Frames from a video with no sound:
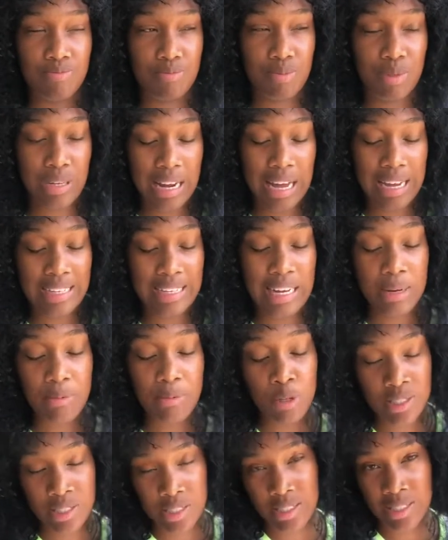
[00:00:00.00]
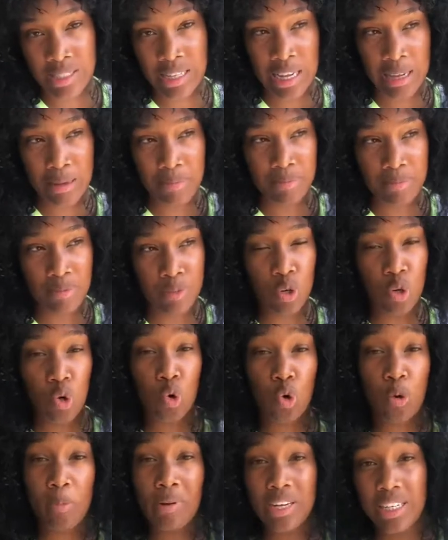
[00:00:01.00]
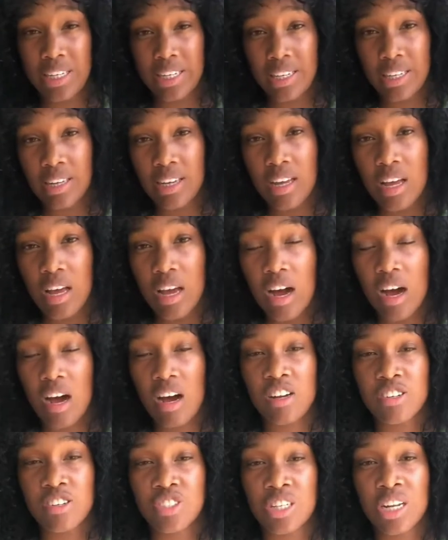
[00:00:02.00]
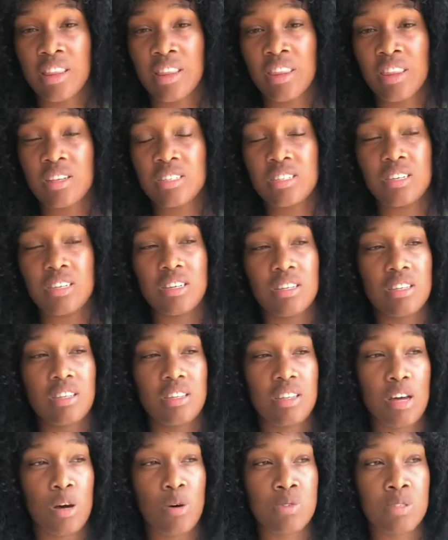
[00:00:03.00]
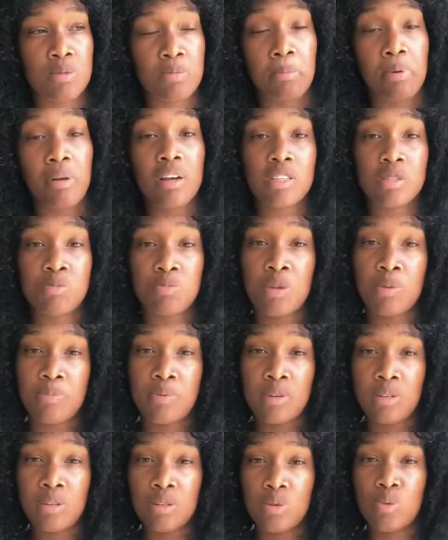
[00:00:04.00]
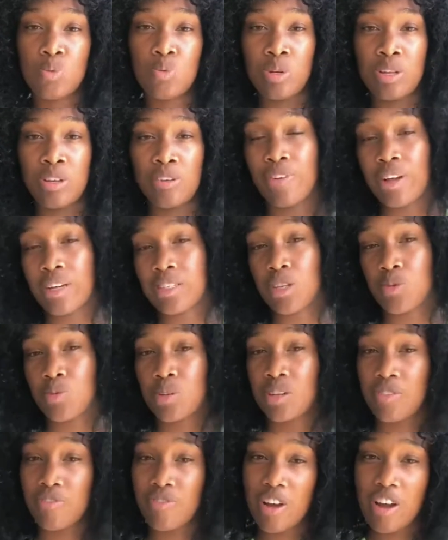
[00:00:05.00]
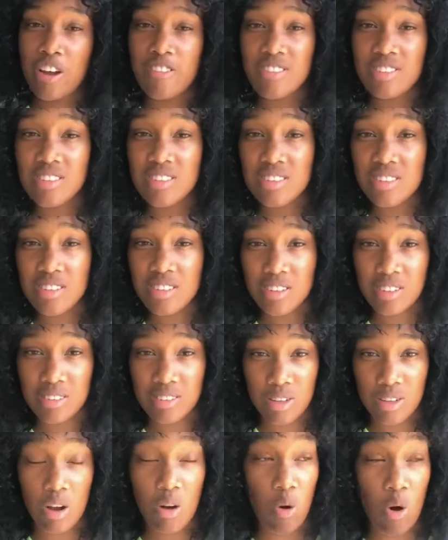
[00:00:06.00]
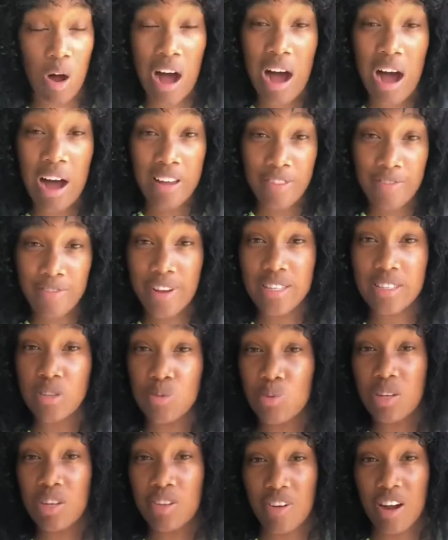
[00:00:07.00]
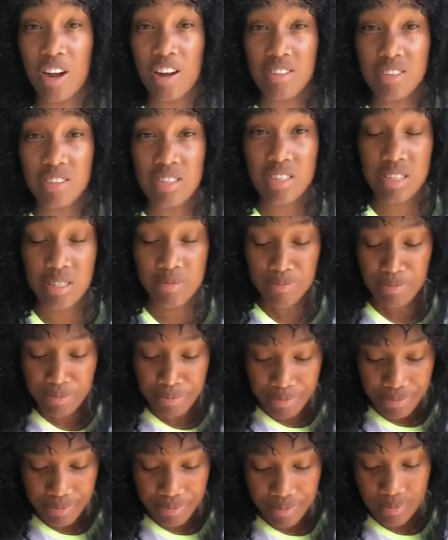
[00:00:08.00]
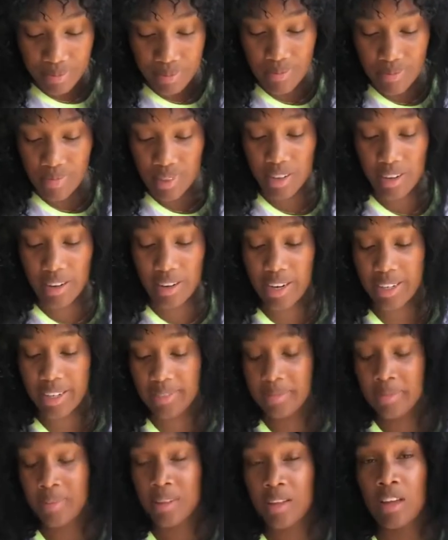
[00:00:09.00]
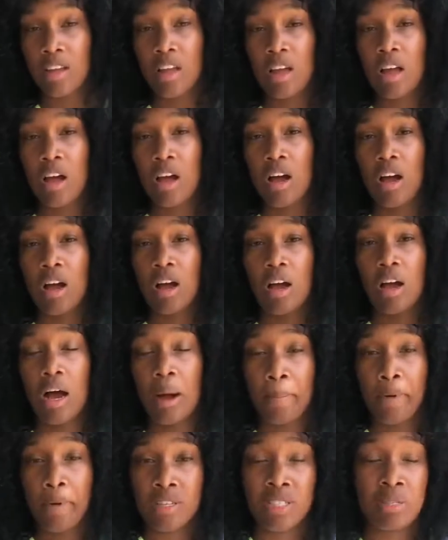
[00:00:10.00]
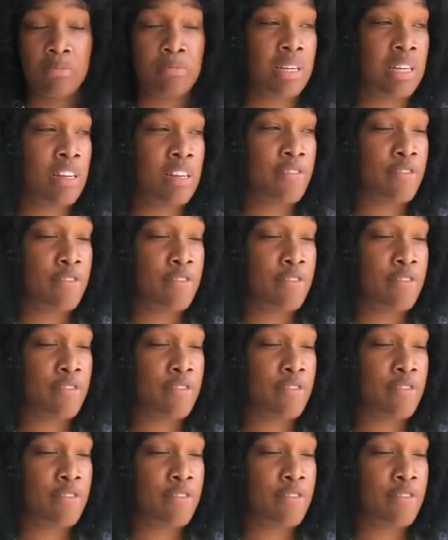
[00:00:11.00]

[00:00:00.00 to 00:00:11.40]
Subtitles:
but at that point in time, globally, 138,000 plus people were infected with the virus, or are infected with the virus. Alright? approximately